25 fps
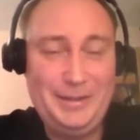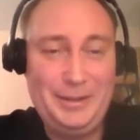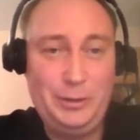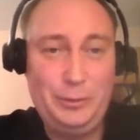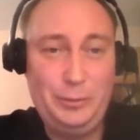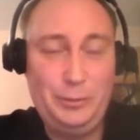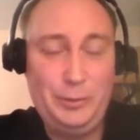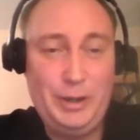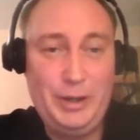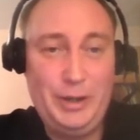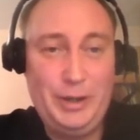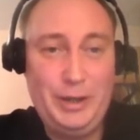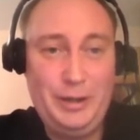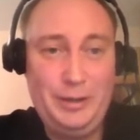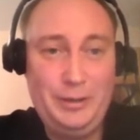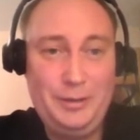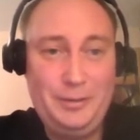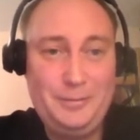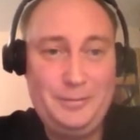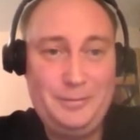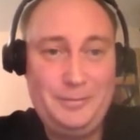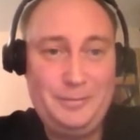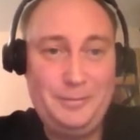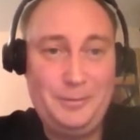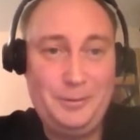the way
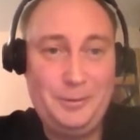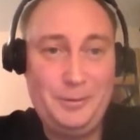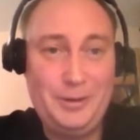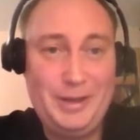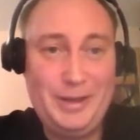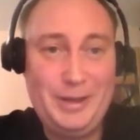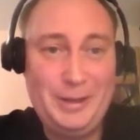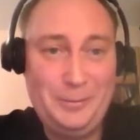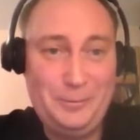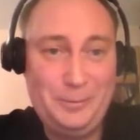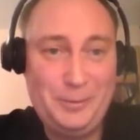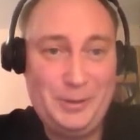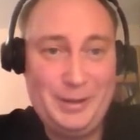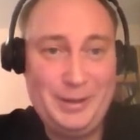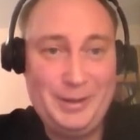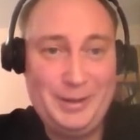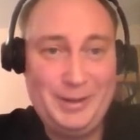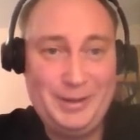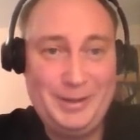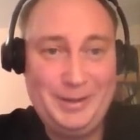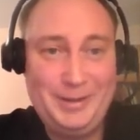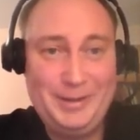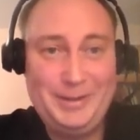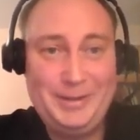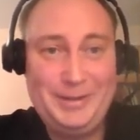for
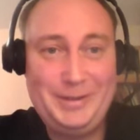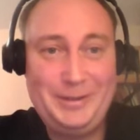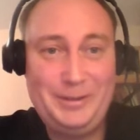anyone